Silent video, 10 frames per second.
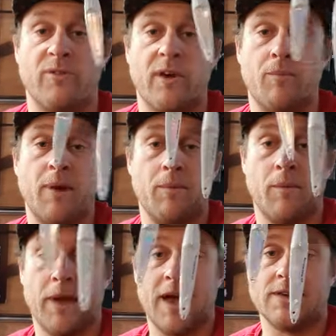that people have
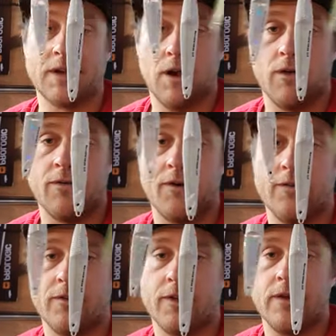been catching a lot of fish
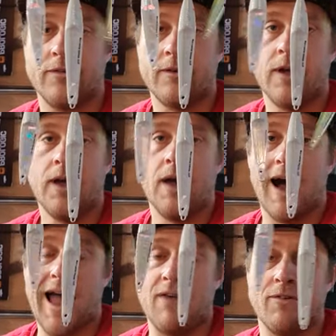on these.
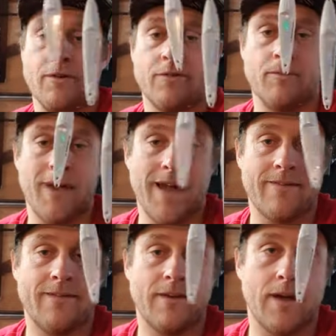I haven't used them
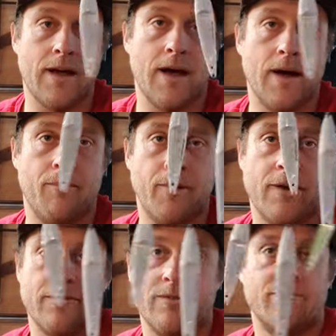yet
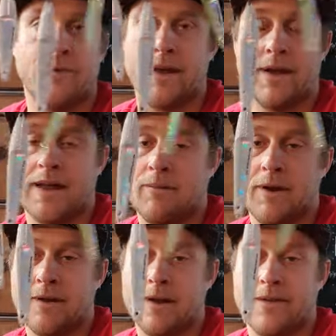because we didn't get them
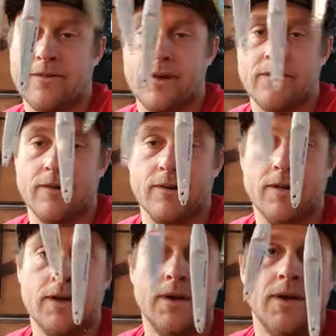in literally until
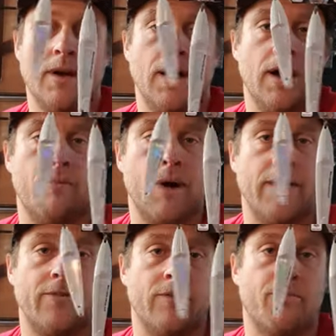
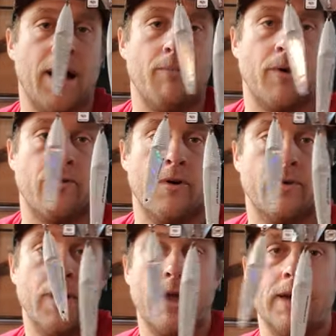I'd sort of packed my rod
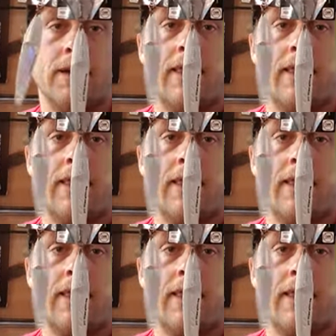away.